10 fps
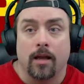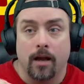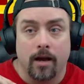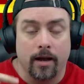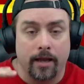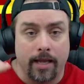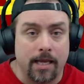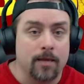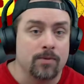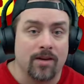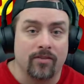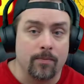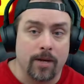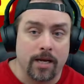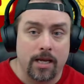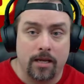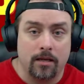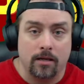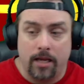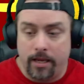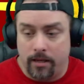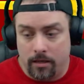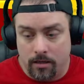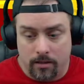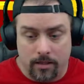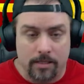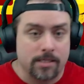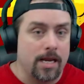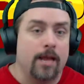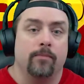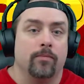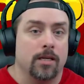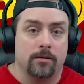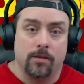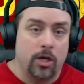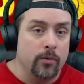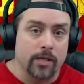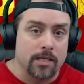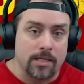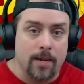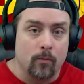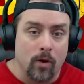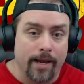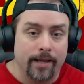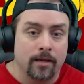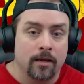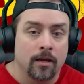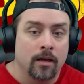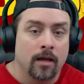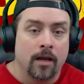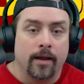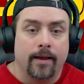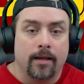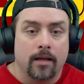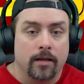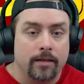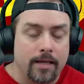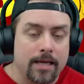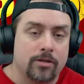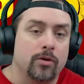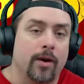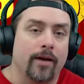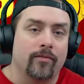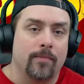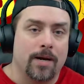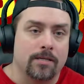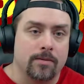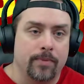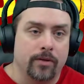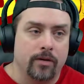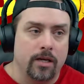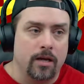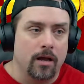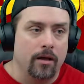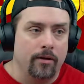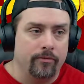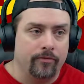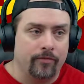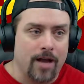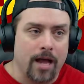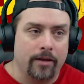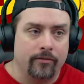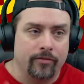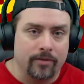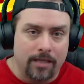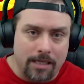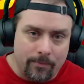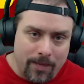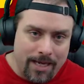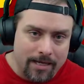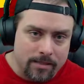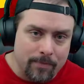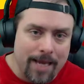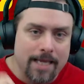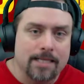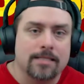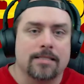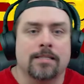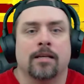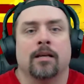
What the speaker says: It keeps everybody in the queuing the same way. Yes, you have a possibility of 5 DPS mains